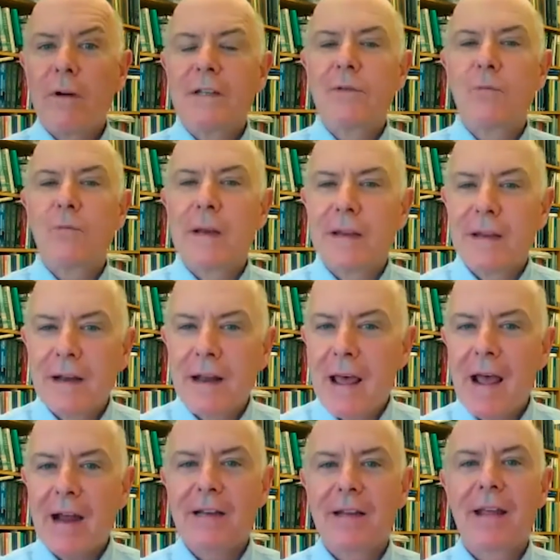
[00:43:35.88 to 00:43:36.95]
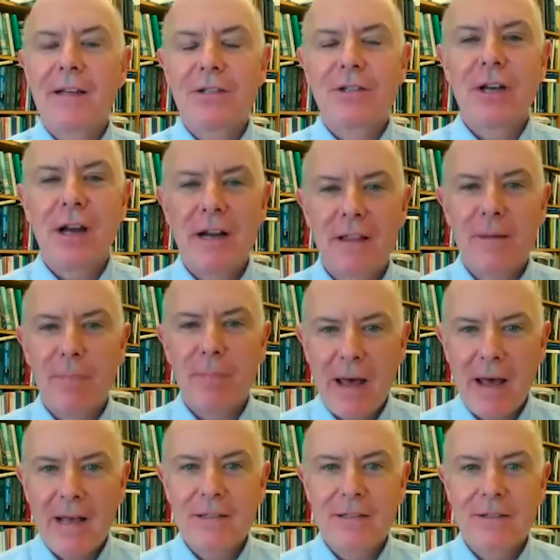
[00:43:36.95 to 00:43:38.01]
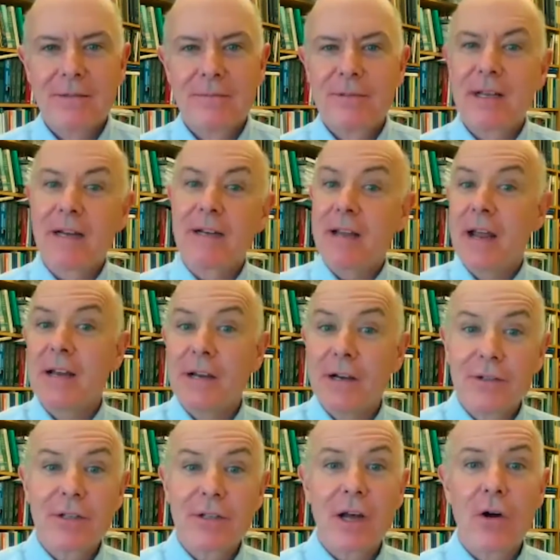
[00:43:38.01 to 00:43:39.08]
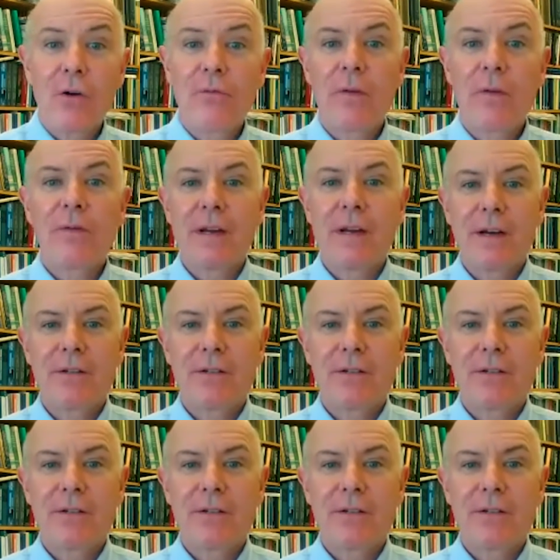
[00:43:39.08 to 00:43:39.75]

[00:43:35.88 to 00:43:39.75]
reason we didn't act against China in the past, say 10 years ago, 15 yes.